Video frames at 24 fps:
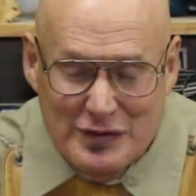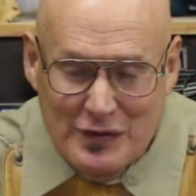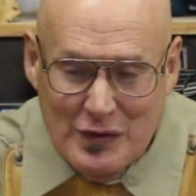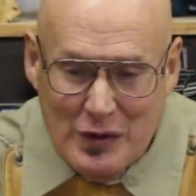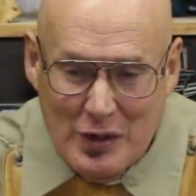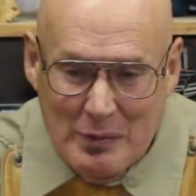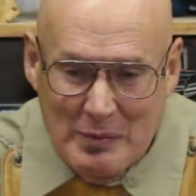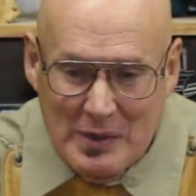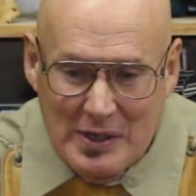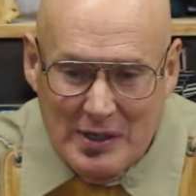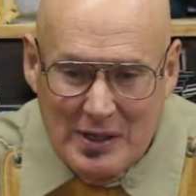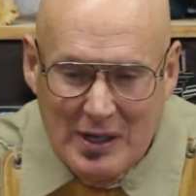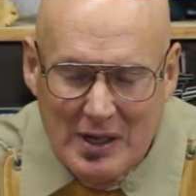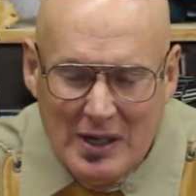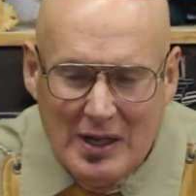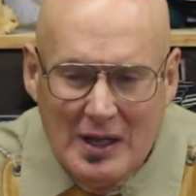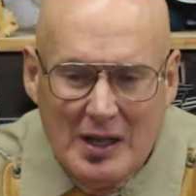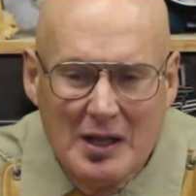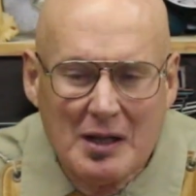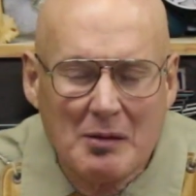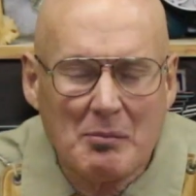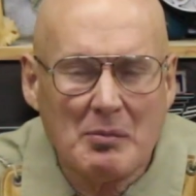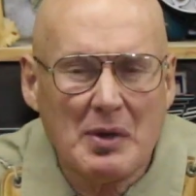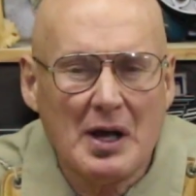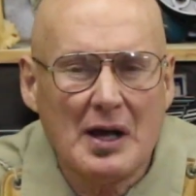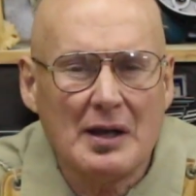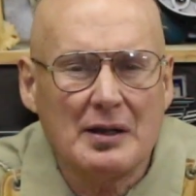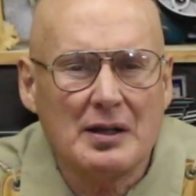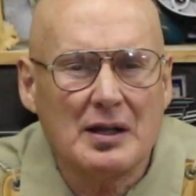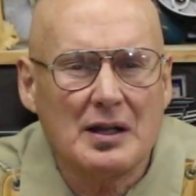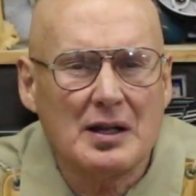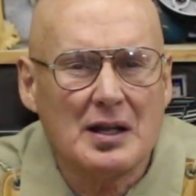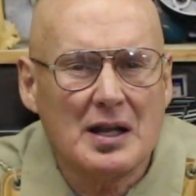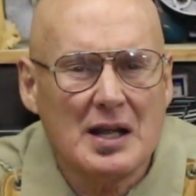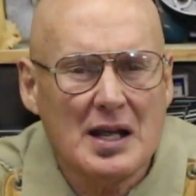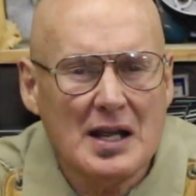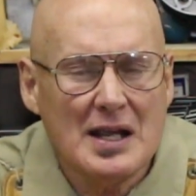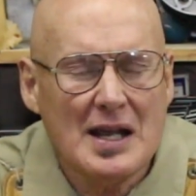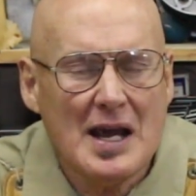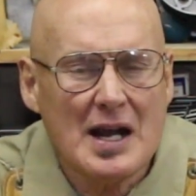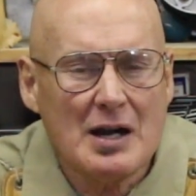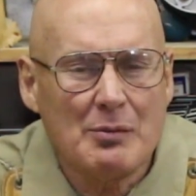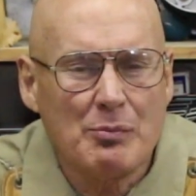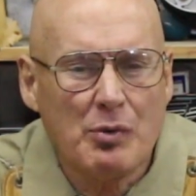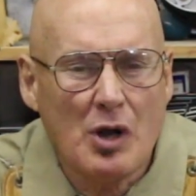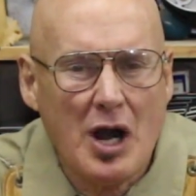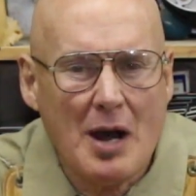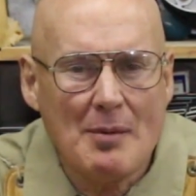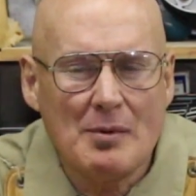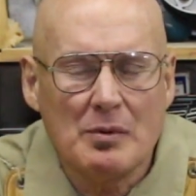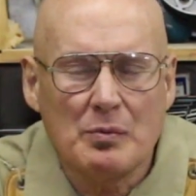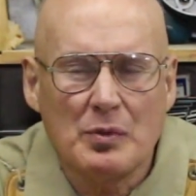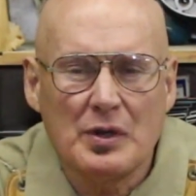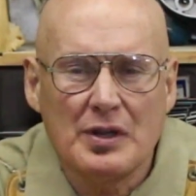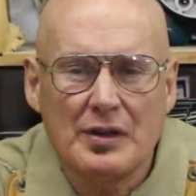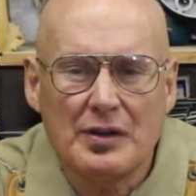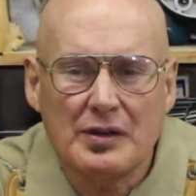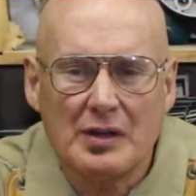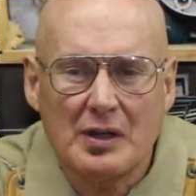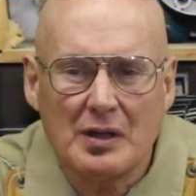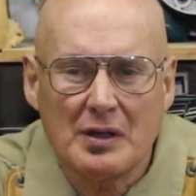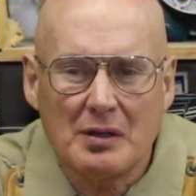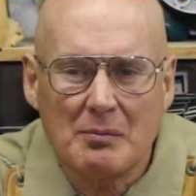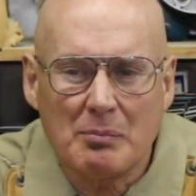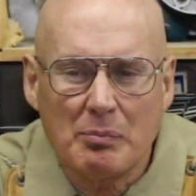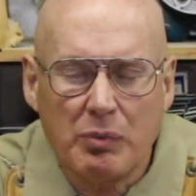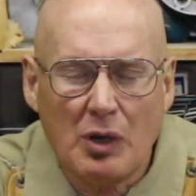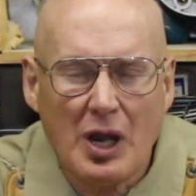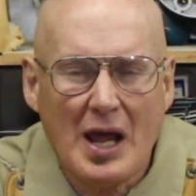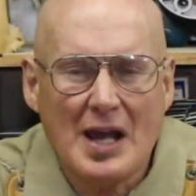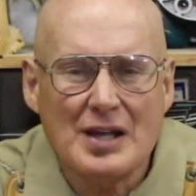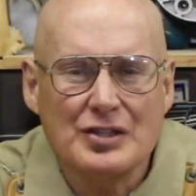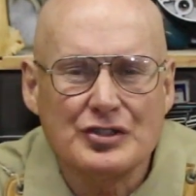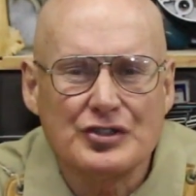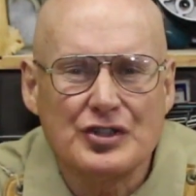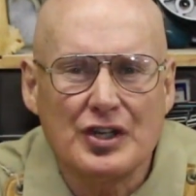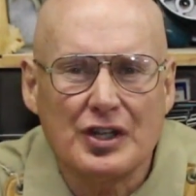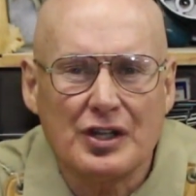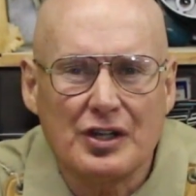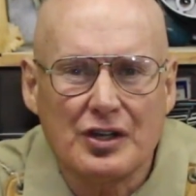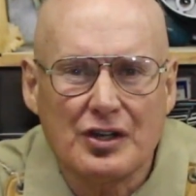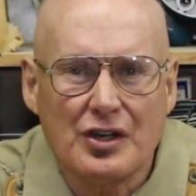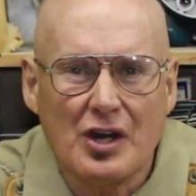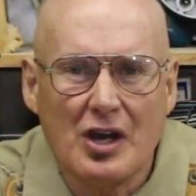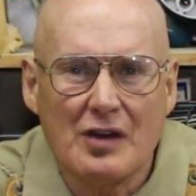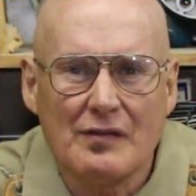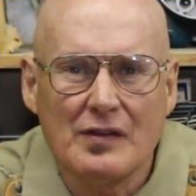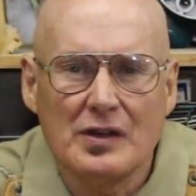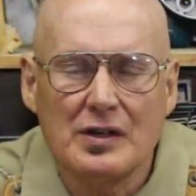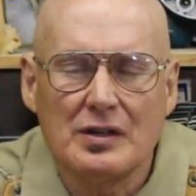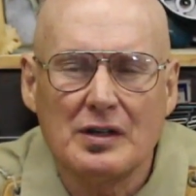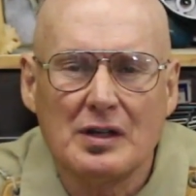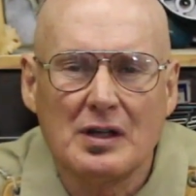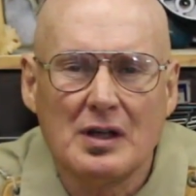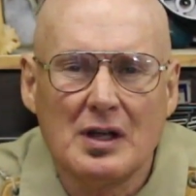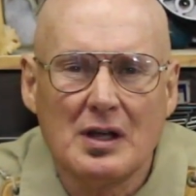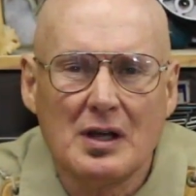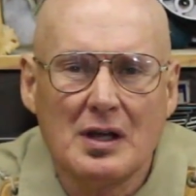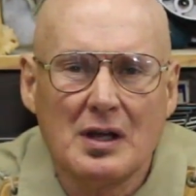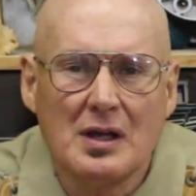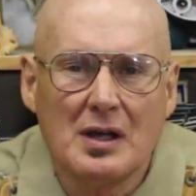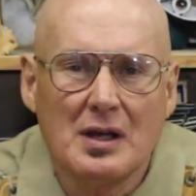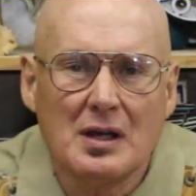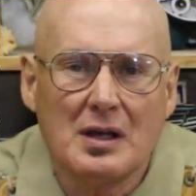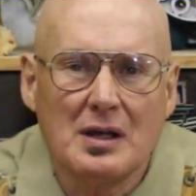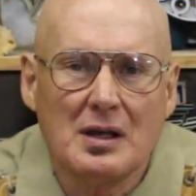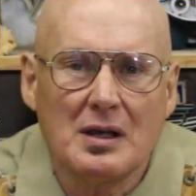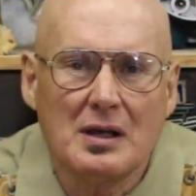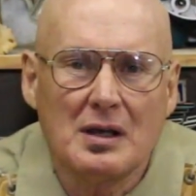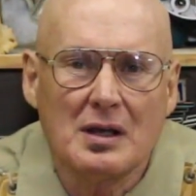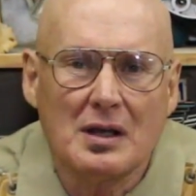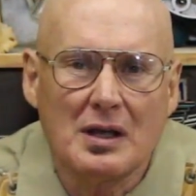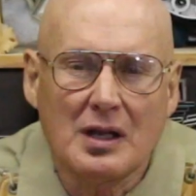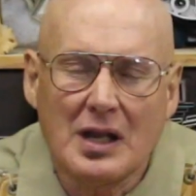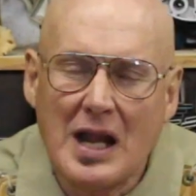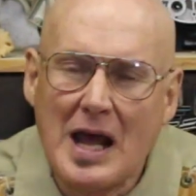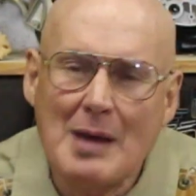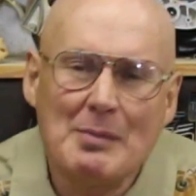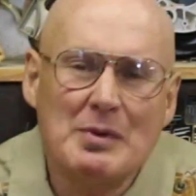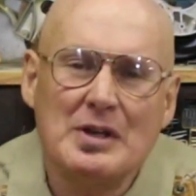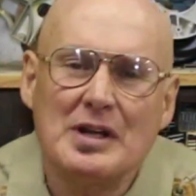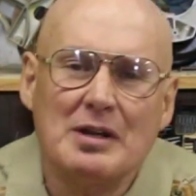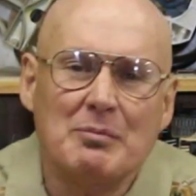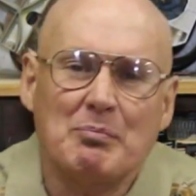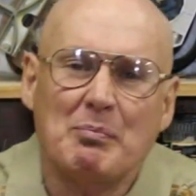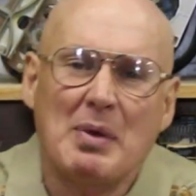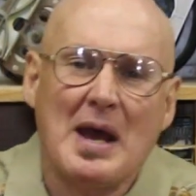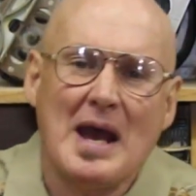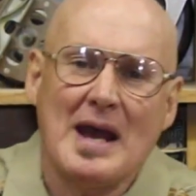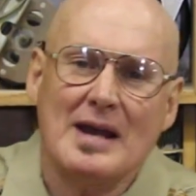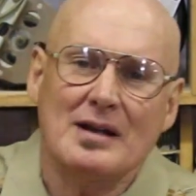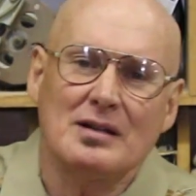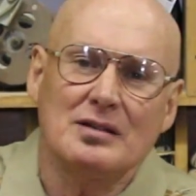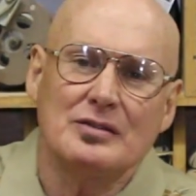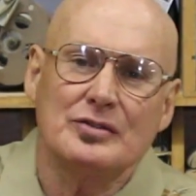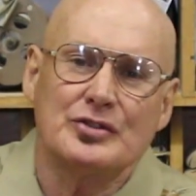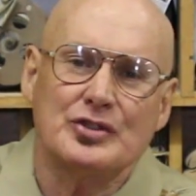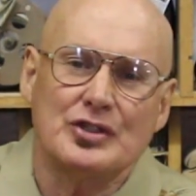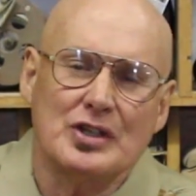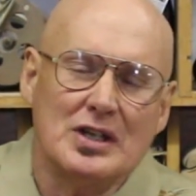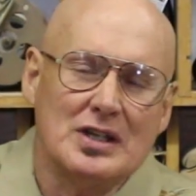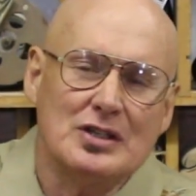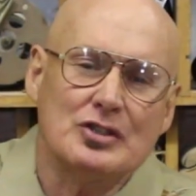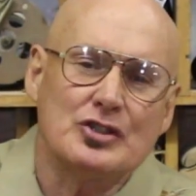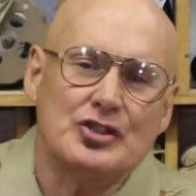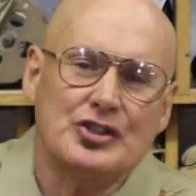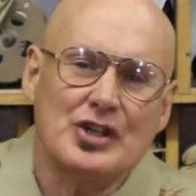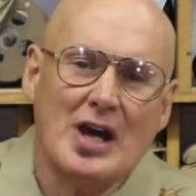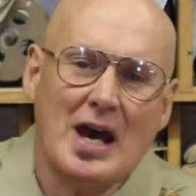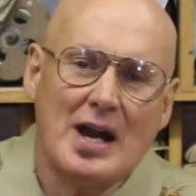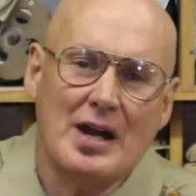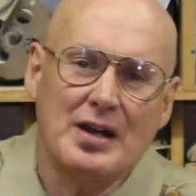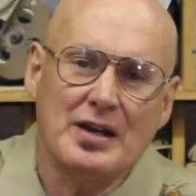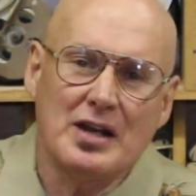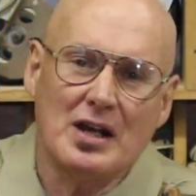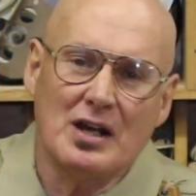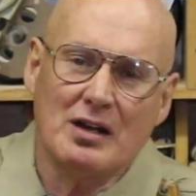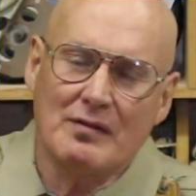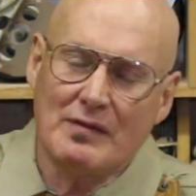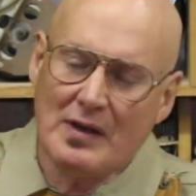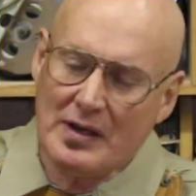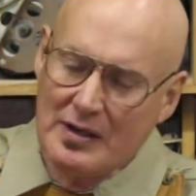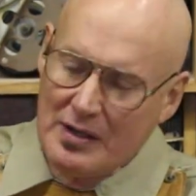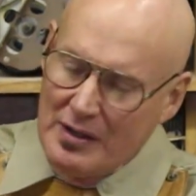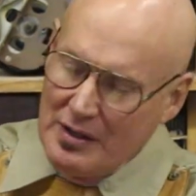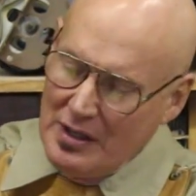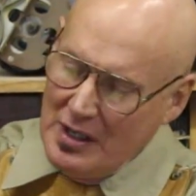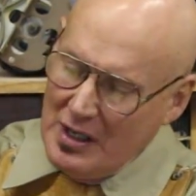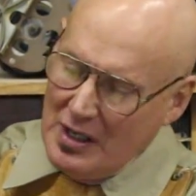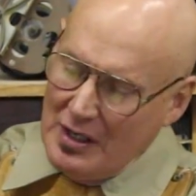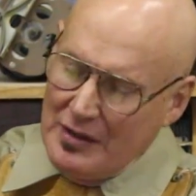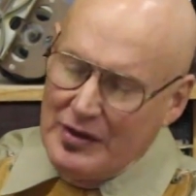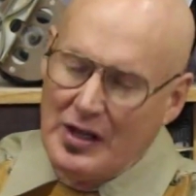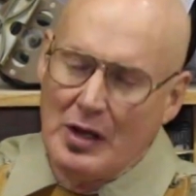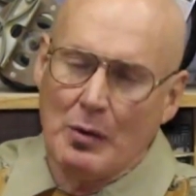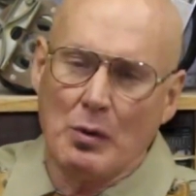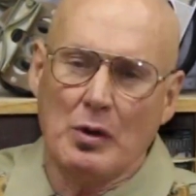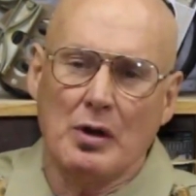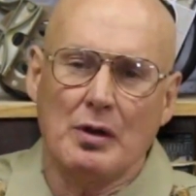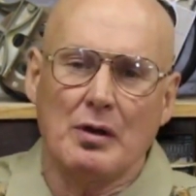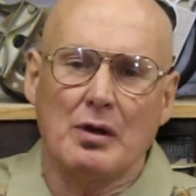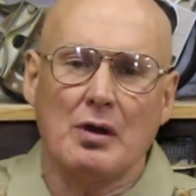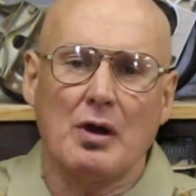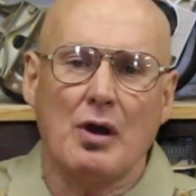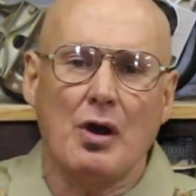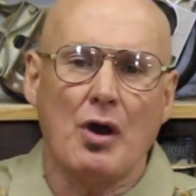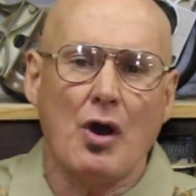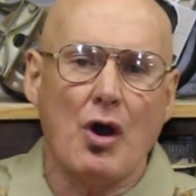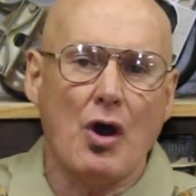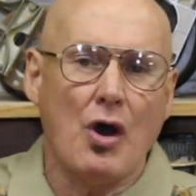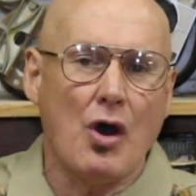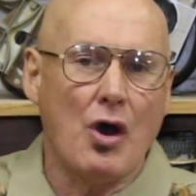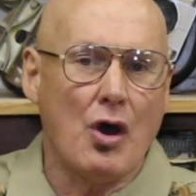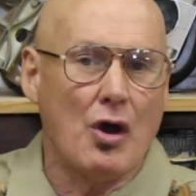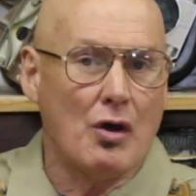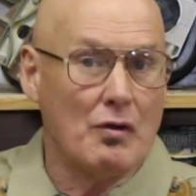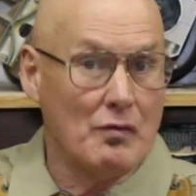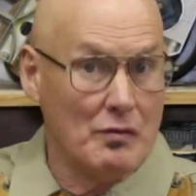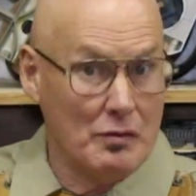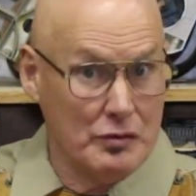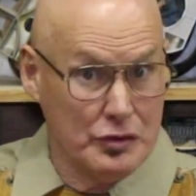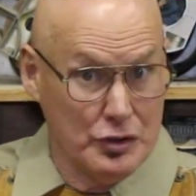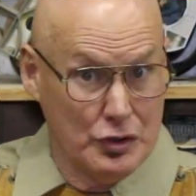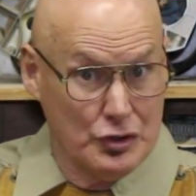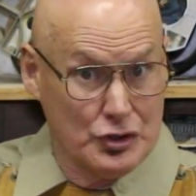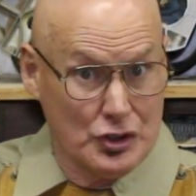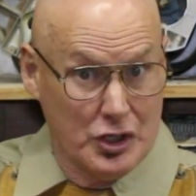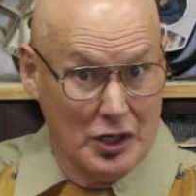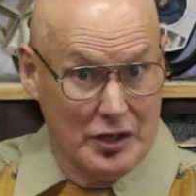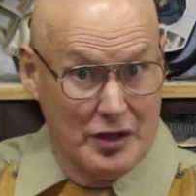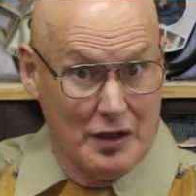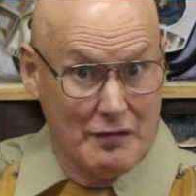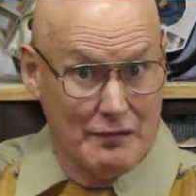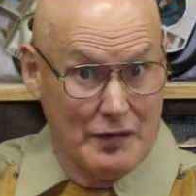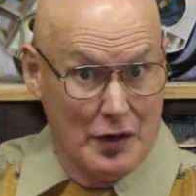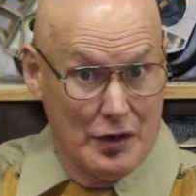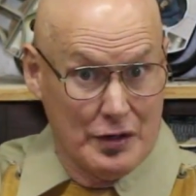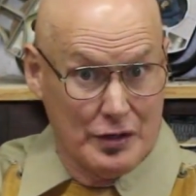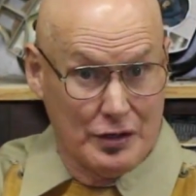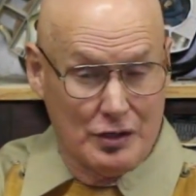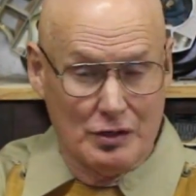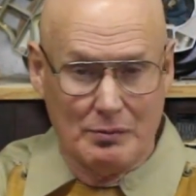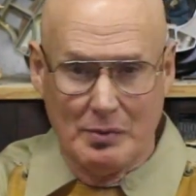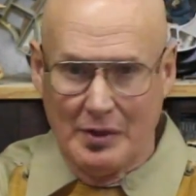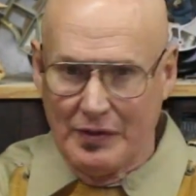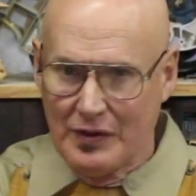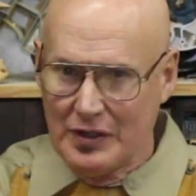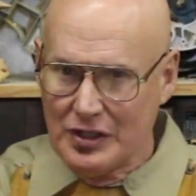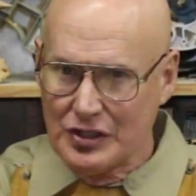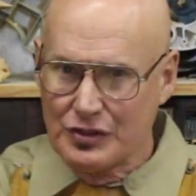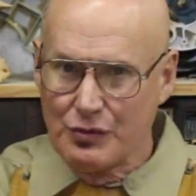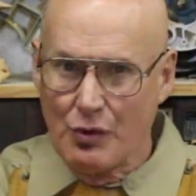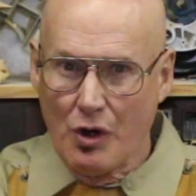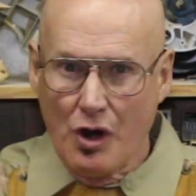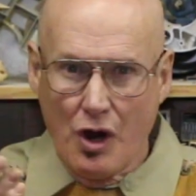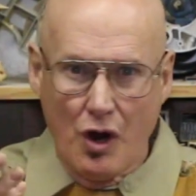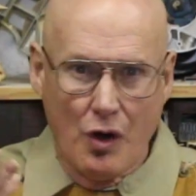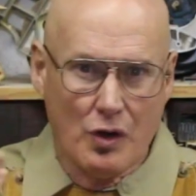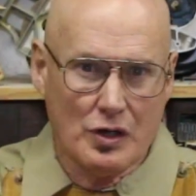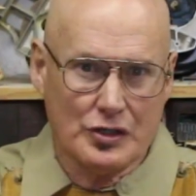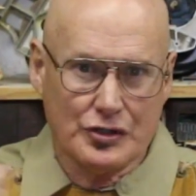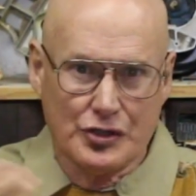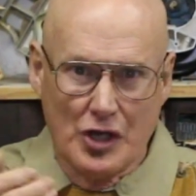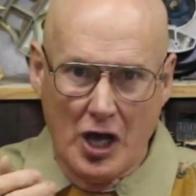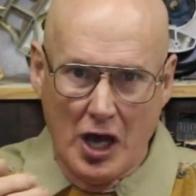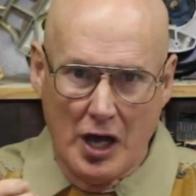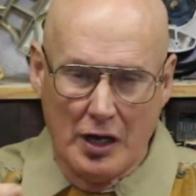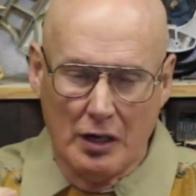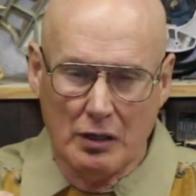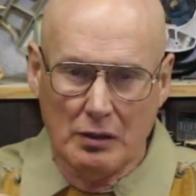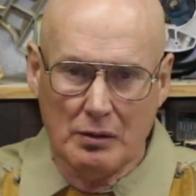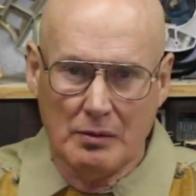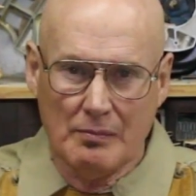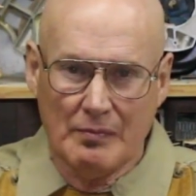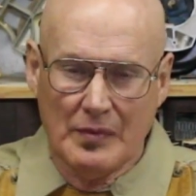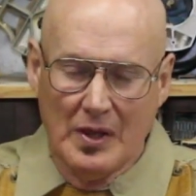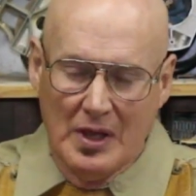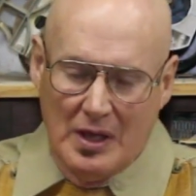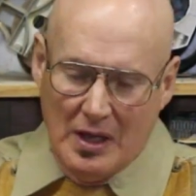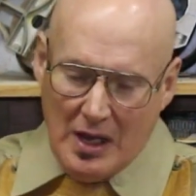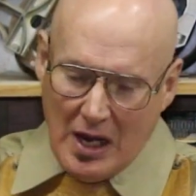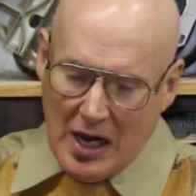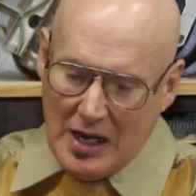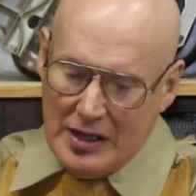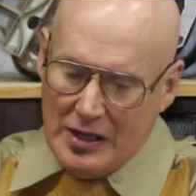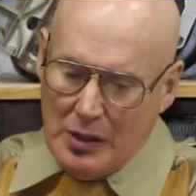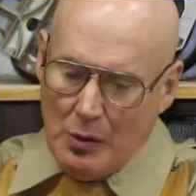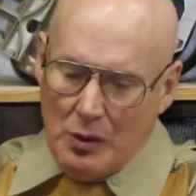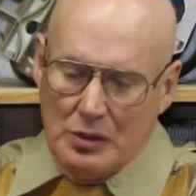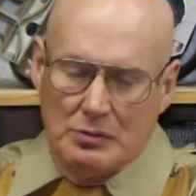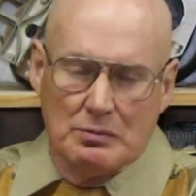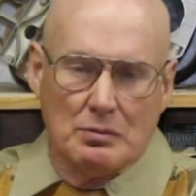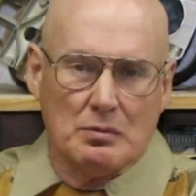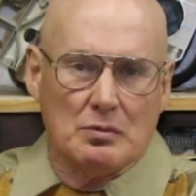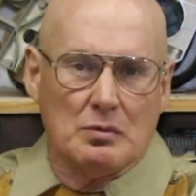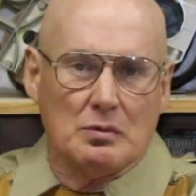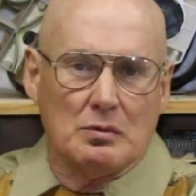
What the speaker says: for me, but he had a problem with plastic-covered laminate panels inside an elevator. Usually they're vertical, but these were horizontal, and they were